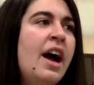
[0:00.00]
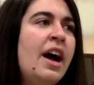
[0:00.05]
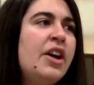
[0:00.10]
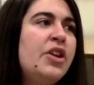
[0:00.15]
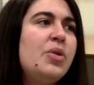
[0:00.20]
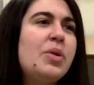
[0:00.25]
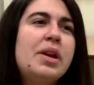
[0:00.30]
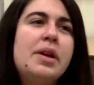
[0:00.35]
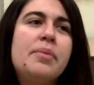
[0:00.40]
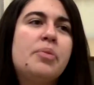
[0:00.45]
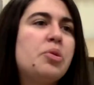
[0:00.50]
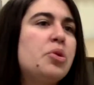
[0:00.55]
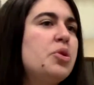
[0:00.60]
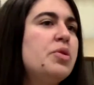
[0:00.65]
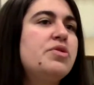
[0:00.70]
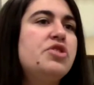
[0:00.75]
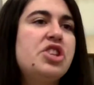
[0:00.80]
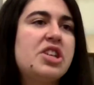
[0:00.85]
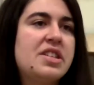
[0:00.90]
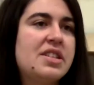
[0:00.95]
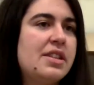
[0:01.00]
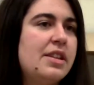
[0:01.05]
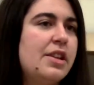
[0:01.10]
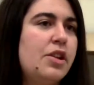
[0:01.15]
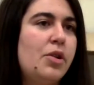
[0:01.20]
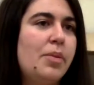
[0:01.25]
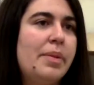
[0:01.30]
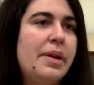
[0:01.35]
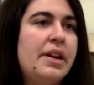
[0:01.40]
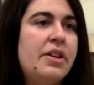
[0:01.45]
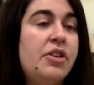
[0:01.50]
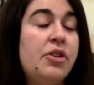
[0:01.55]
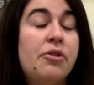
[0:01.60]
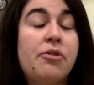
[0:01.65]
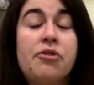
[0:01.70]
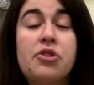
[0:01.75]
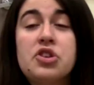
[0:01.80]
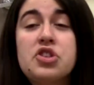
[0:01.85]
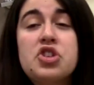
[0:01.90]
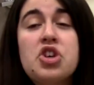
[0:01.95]
you can improve just a little bit. Your
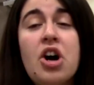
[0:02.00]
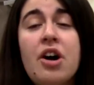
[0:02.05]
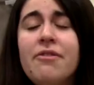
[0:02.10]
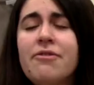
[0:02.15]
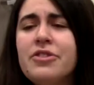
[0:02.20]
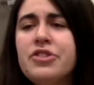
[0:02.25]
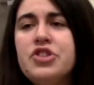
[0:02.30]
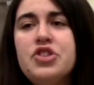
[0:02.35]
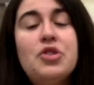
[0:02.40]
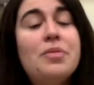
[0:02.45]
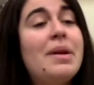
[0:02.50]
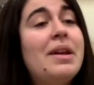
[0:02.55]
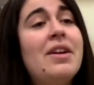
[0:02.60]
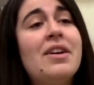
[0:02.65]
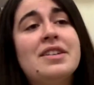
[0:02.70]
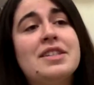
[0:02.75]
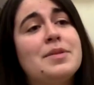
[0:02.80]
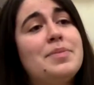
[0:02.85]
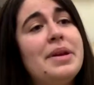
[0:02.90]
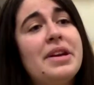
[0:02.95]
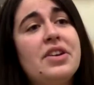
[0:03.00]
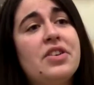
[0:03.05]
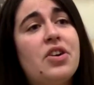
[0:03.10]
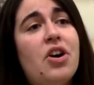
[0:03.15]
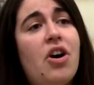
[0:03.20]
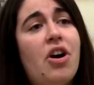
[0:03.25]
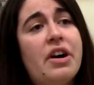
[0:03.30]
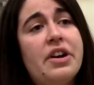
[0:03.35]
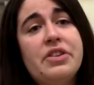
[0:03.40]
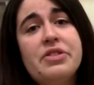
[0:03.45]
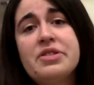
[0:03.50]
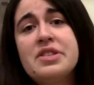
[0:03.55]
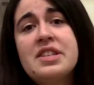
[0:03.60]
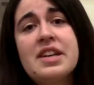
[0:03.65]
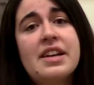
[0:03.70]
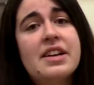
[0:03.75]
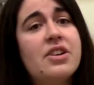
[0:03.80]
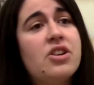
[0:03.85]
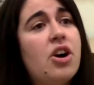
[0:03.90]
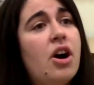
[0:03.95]
first conference, you may not speak at all, and your
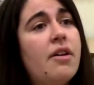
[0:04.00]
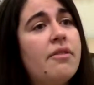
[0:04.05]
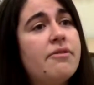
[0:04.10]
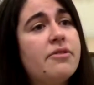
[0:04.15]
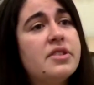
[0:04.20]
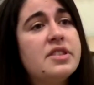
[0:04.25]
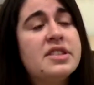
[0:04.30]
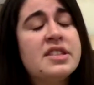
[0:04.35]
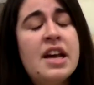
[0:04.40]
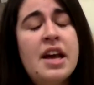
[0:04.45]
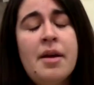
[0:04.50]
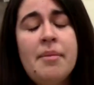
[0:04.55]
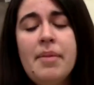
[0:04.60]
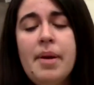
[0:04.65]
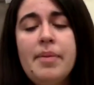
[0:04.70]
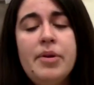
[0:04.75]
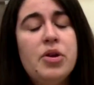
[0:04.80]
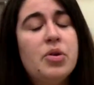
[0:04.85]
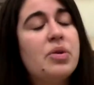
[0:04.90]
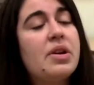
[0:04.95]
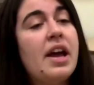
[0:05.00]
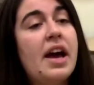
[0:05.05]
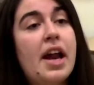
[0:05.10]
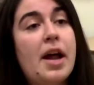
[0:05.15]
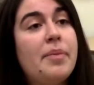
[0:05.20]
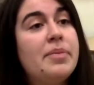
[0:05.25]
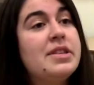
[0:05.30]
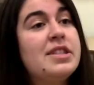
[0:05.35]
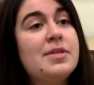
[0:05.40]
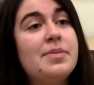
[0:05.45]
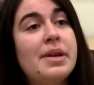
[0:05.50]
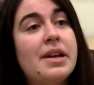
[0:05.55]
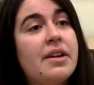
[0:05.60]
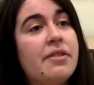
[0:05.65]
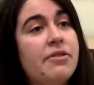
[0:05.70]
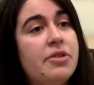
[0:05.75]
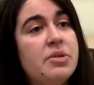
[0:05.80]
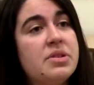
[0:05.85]
second conference, maybe you'll get up and speak a few